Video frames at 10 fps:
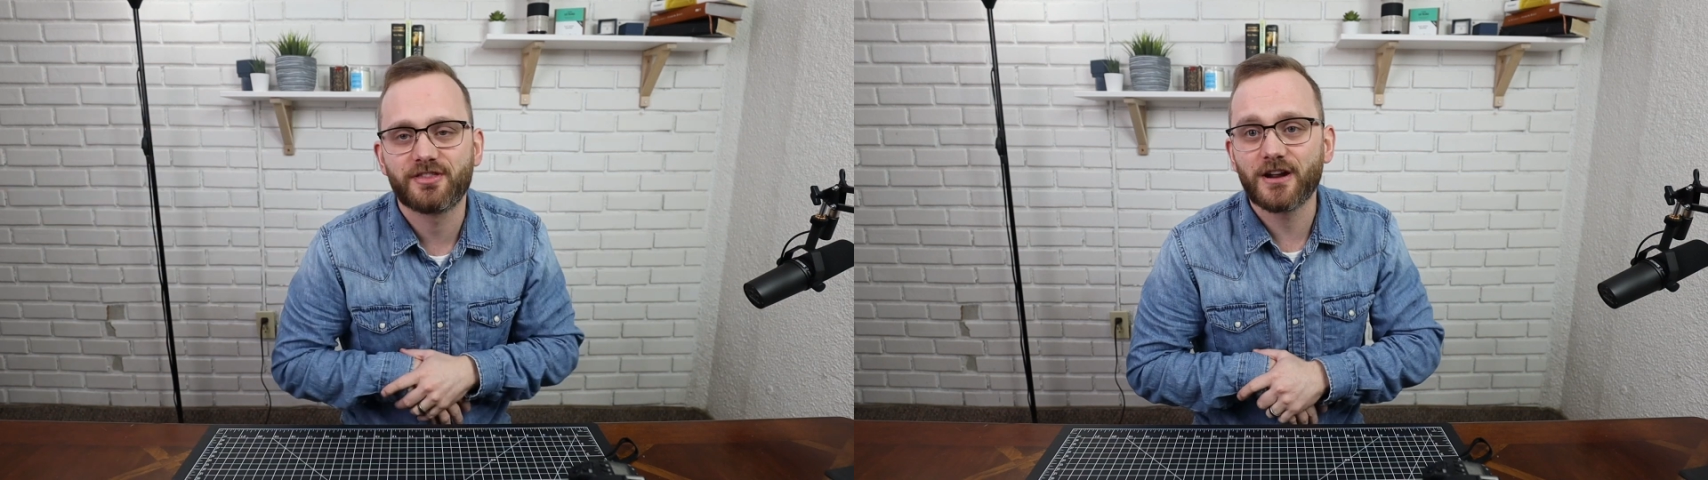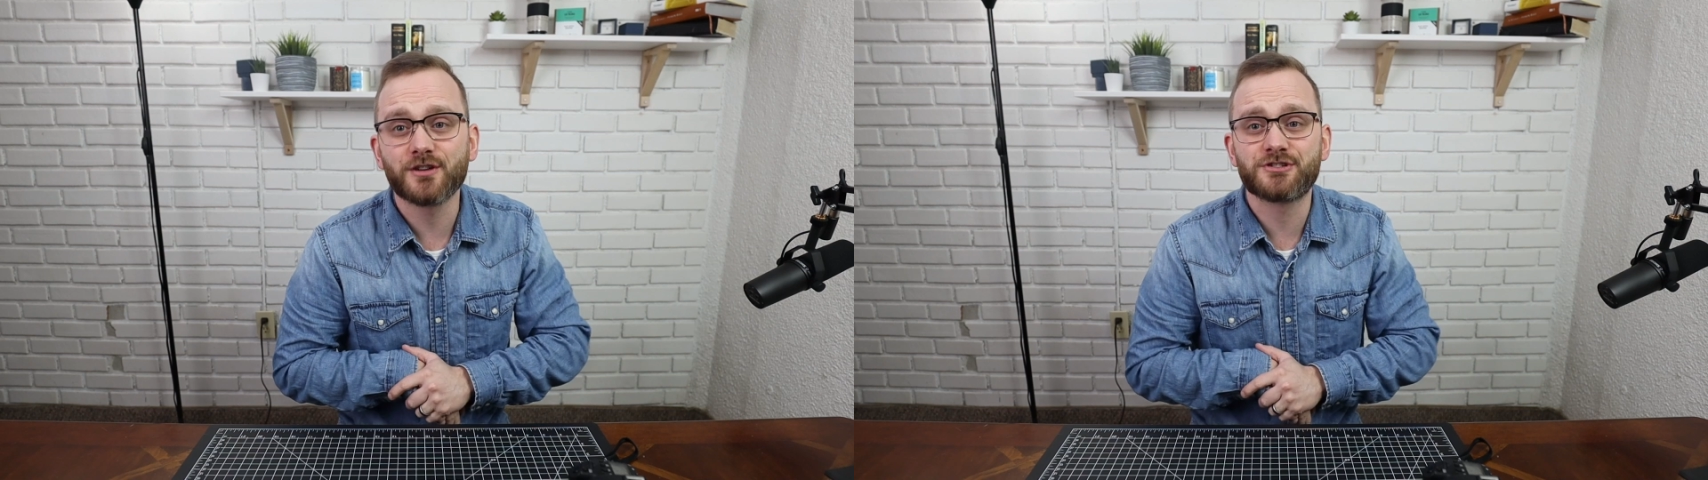
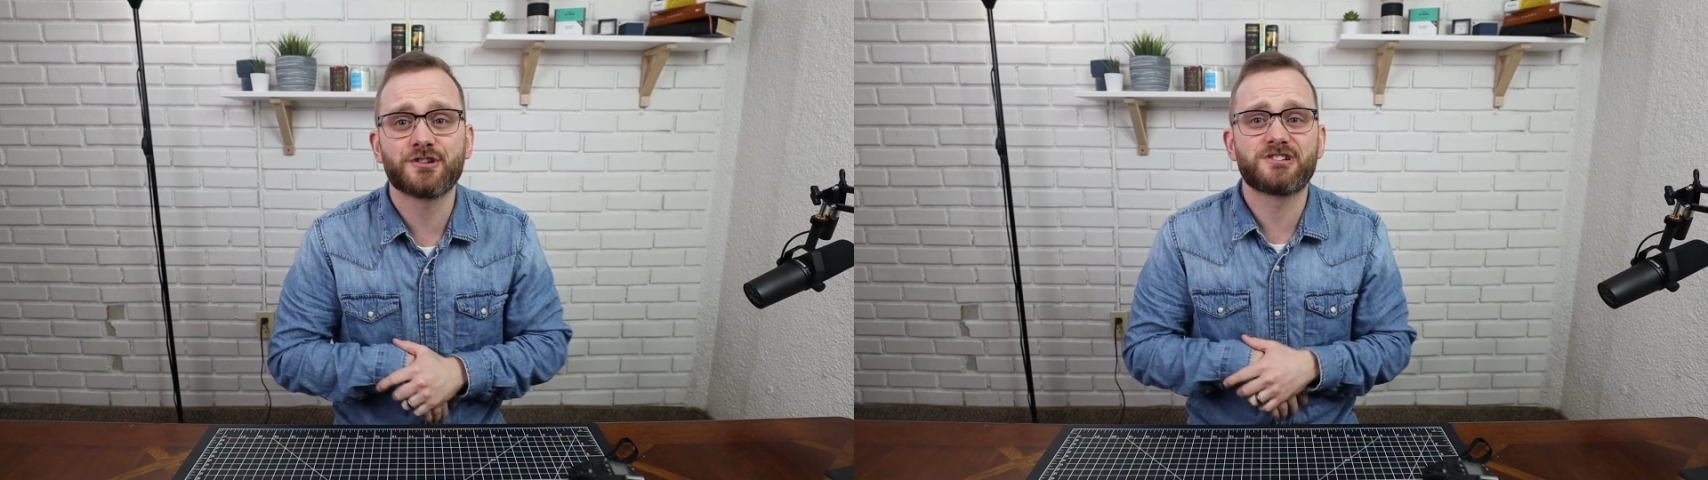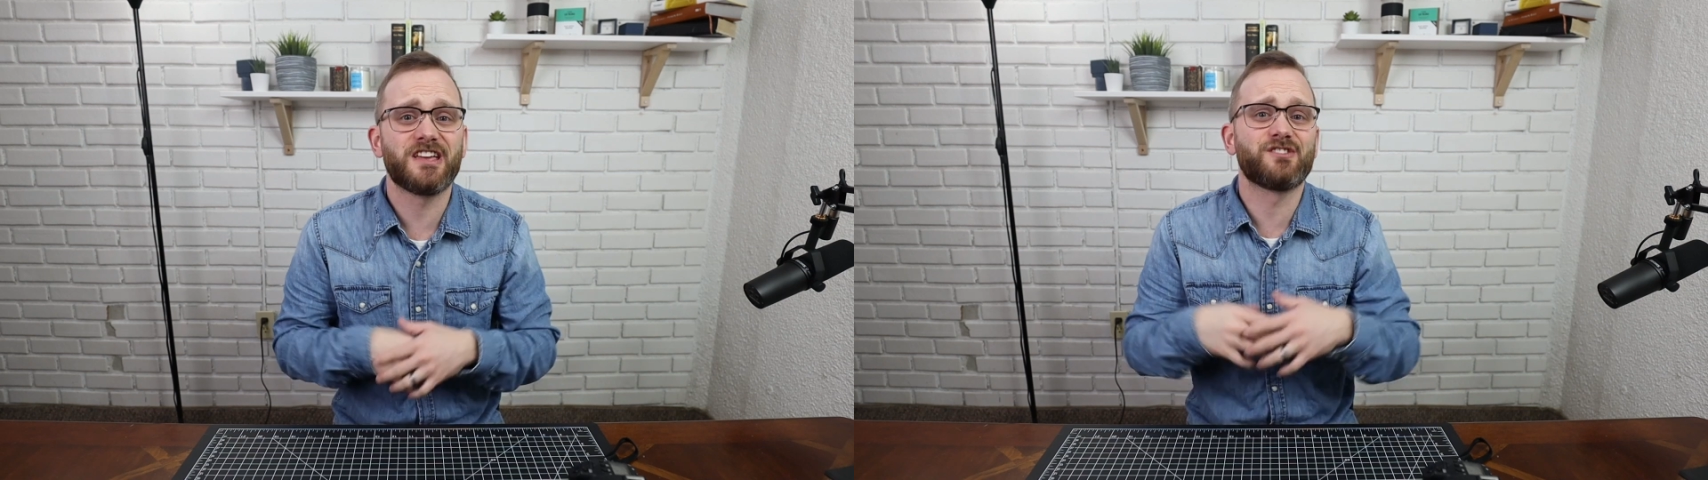Their
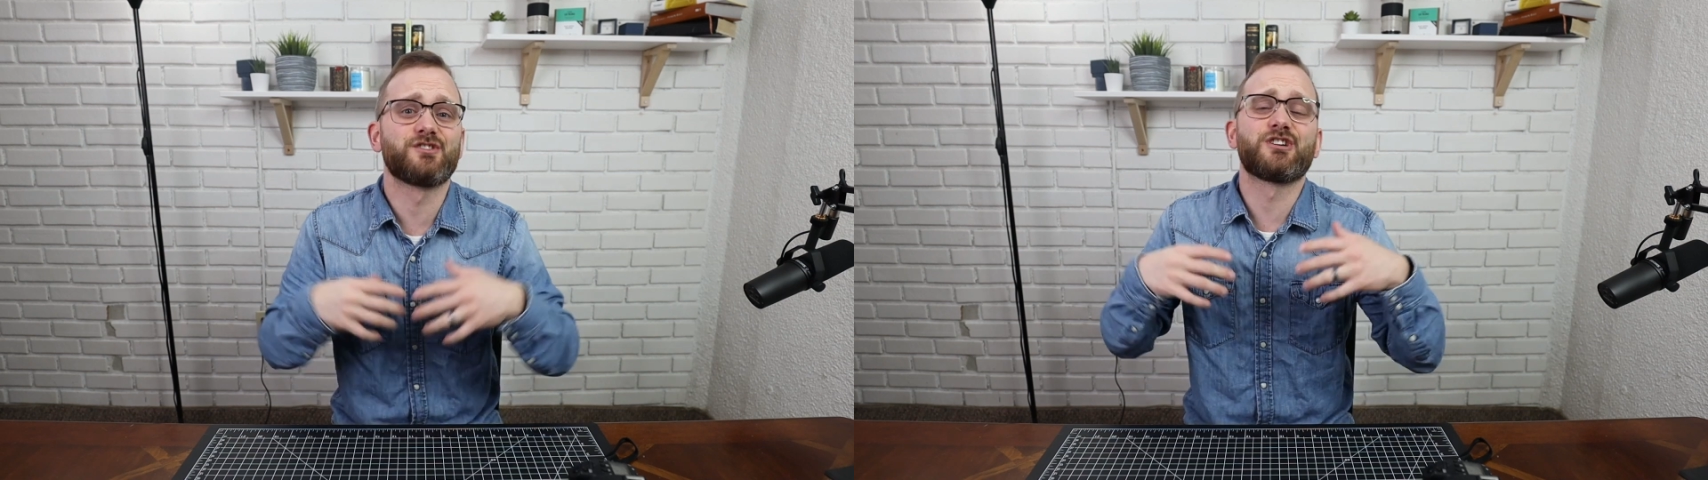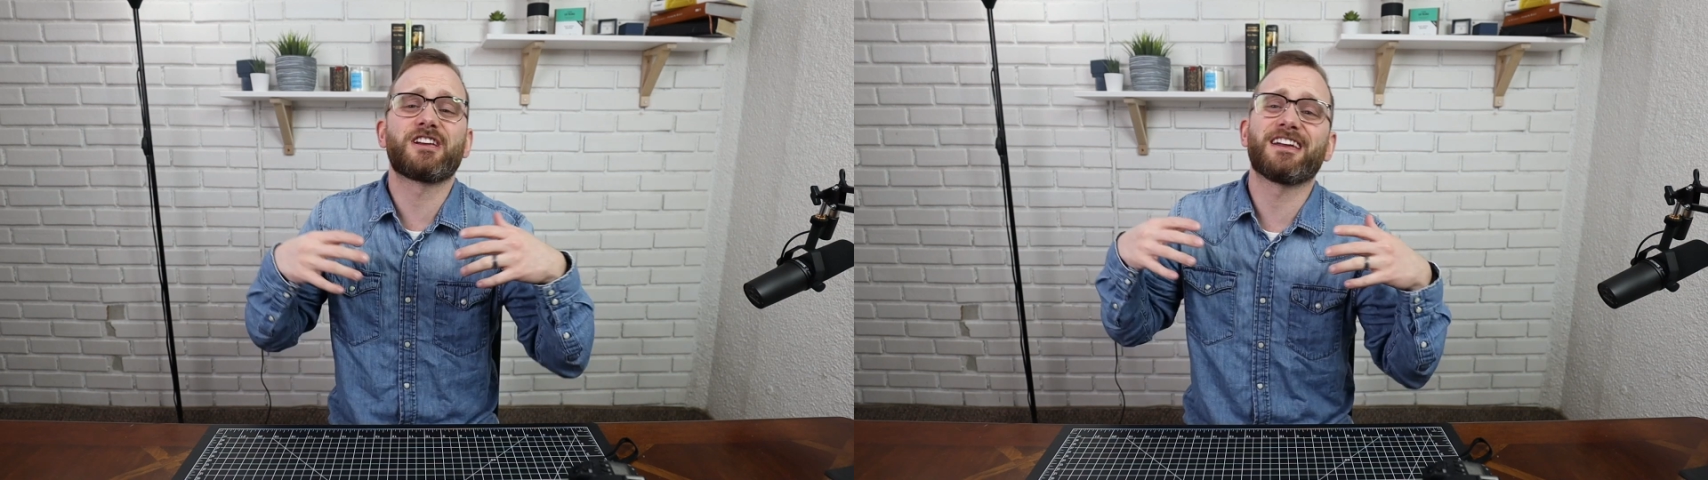church is
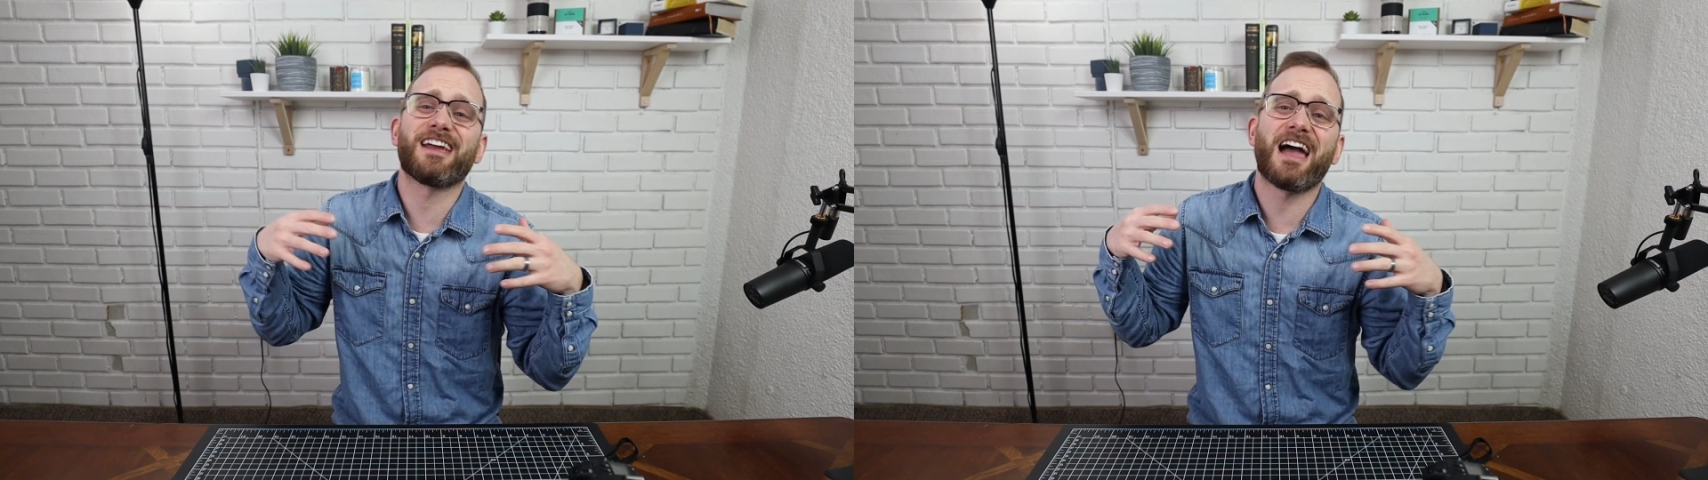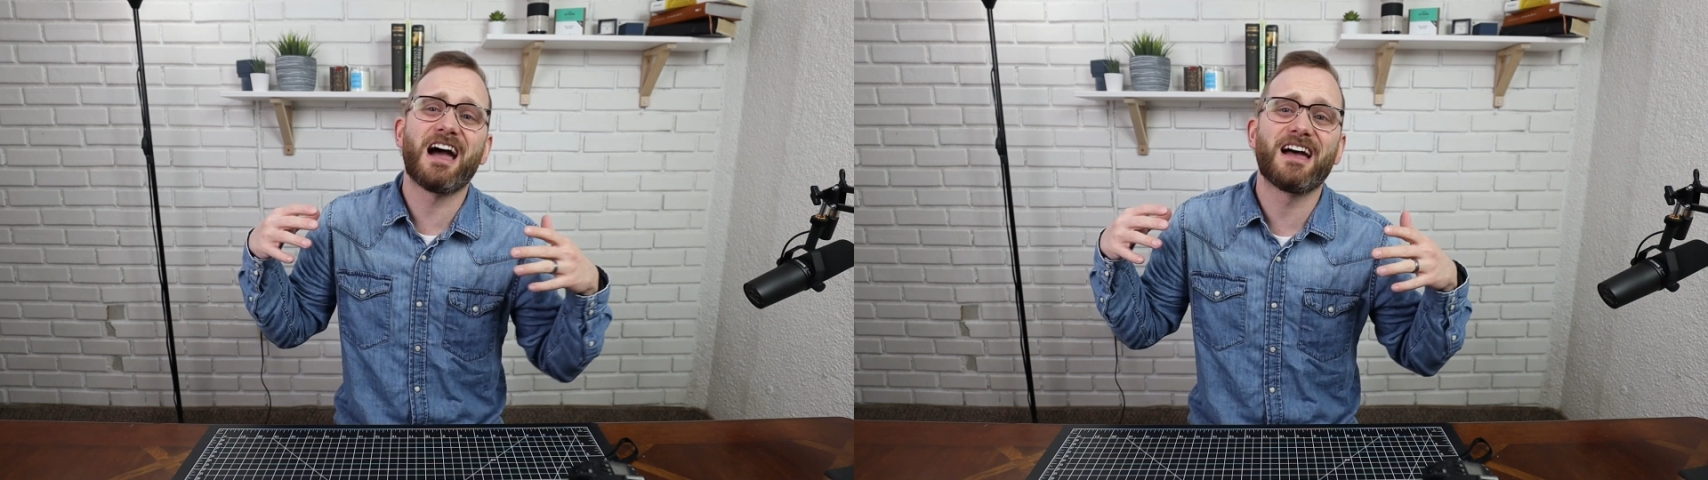
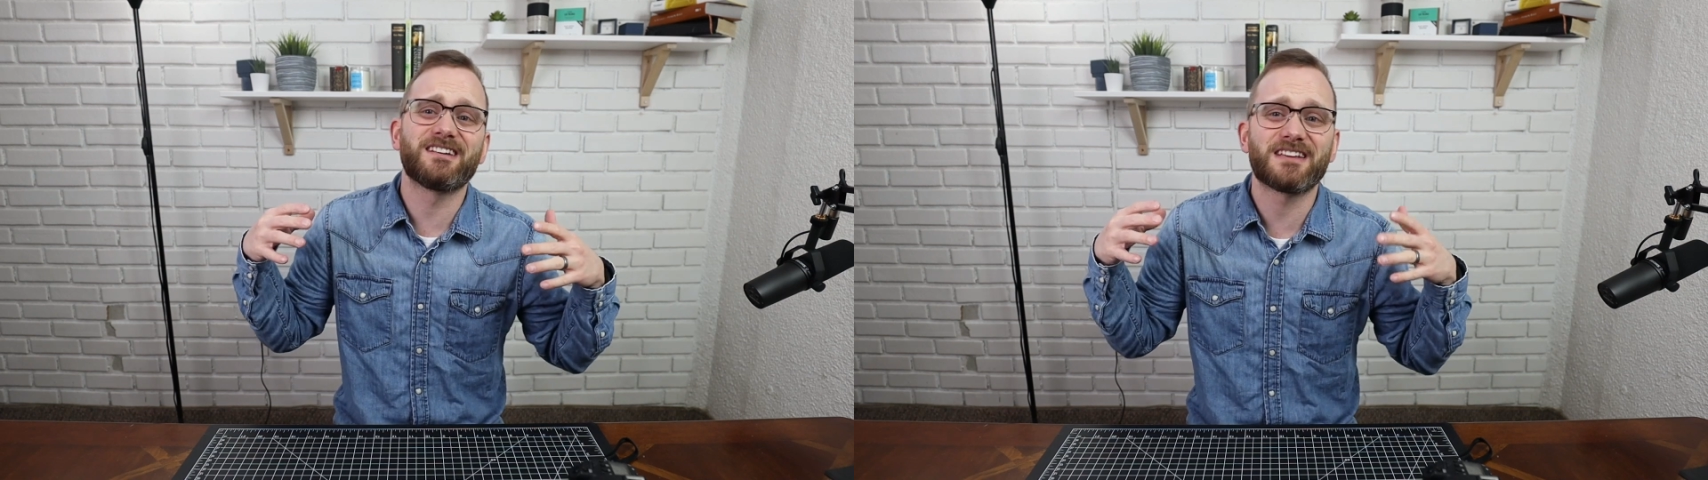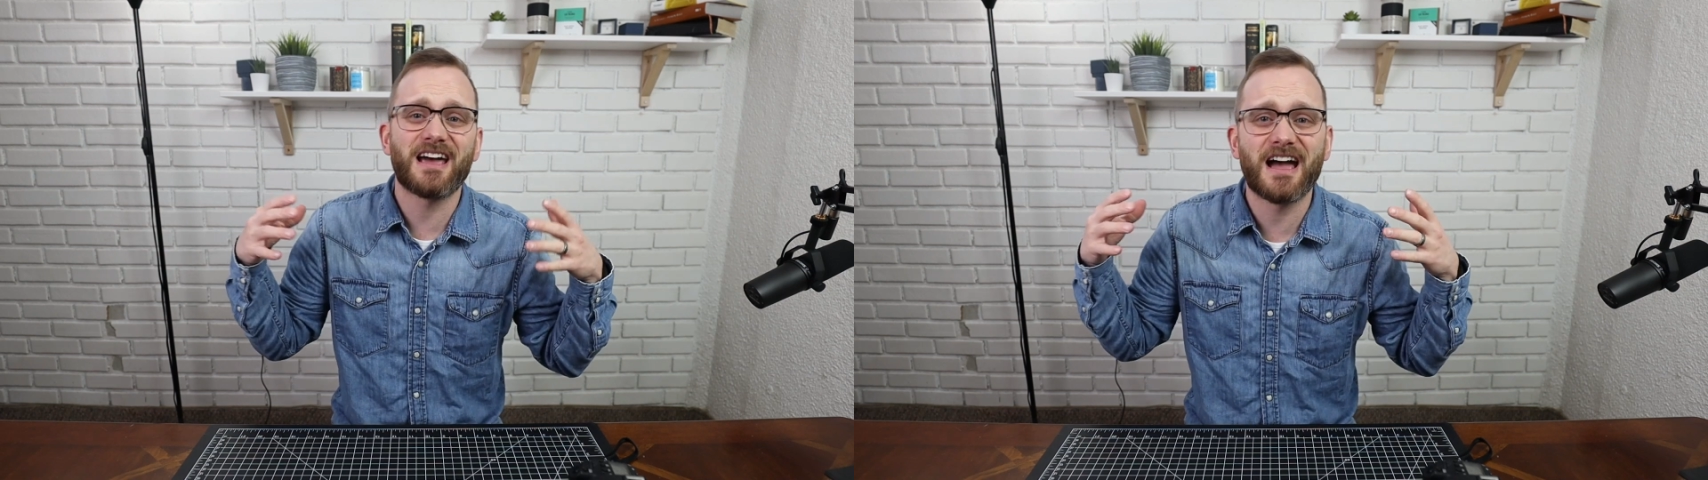looking at